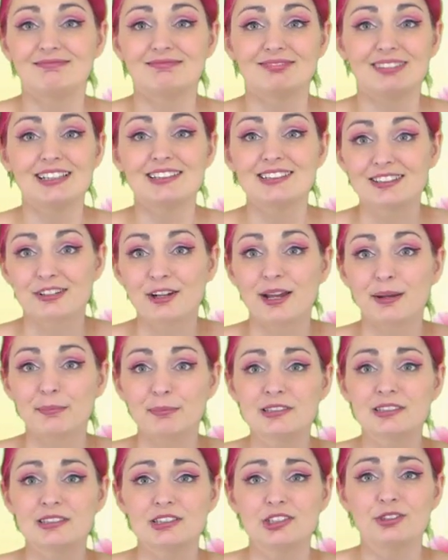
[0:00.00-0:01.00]
It's a
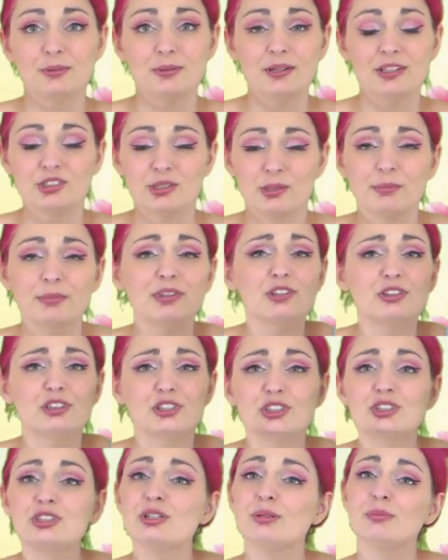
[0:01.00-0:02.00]
crappy situation, but
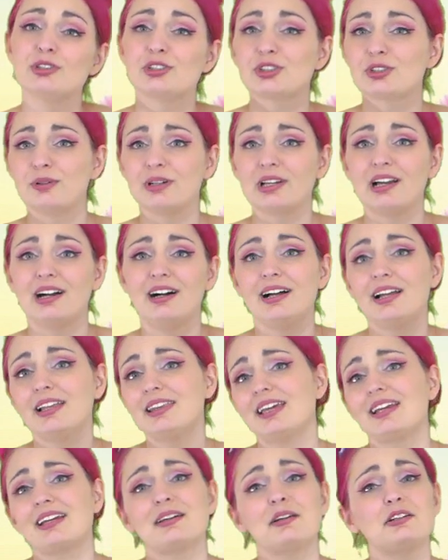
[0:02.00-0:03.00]
there's so much going on
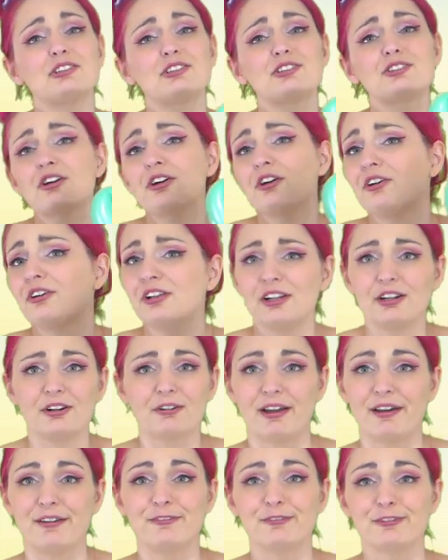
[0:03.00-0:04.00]
that could turn it
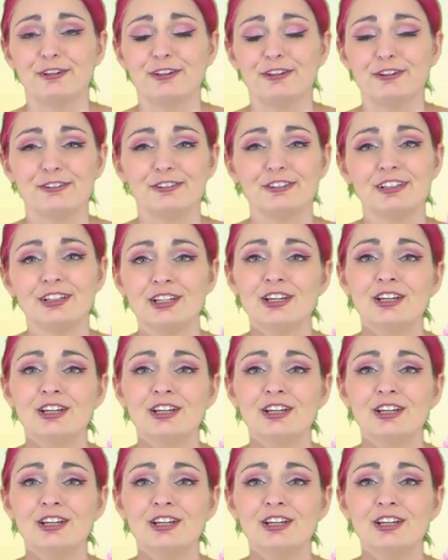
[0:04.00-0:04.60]
around for you.